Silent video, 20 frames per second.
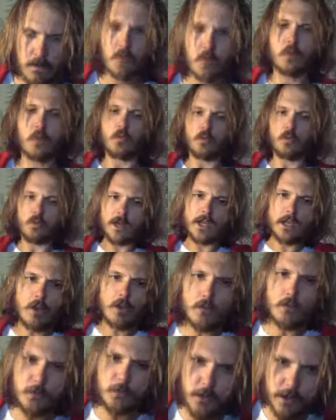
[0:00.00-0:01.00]

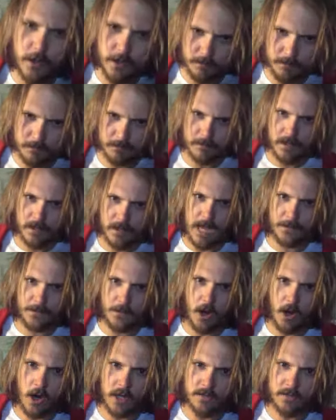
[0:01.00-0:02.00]
Real freedom at
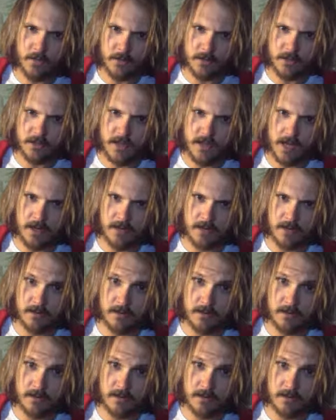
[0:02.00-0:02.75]
the heart of understanding.